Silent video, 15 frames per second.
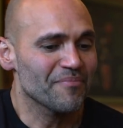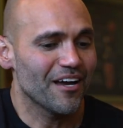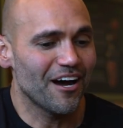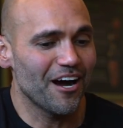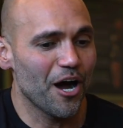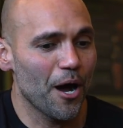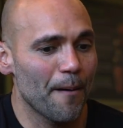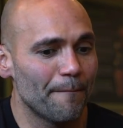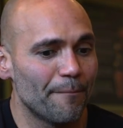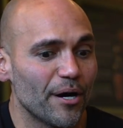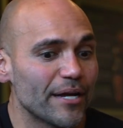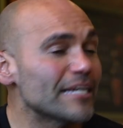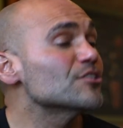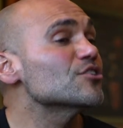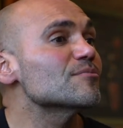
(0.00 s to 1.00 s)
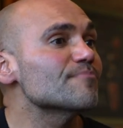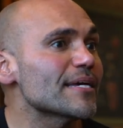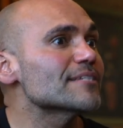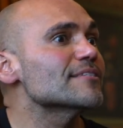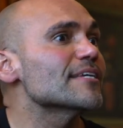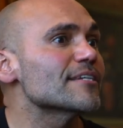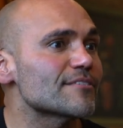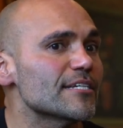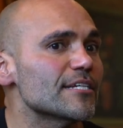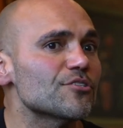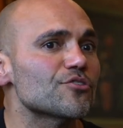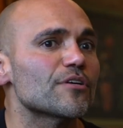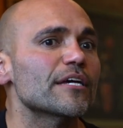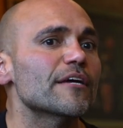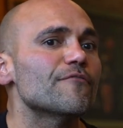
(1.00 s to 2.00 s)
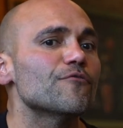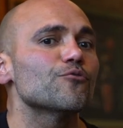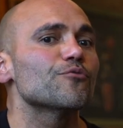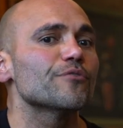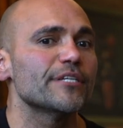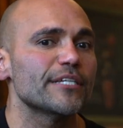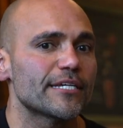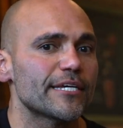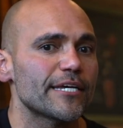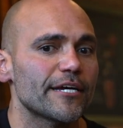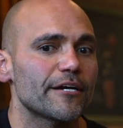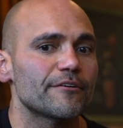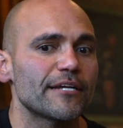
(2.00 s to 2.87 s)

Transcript: But it just makes things easier if you really care.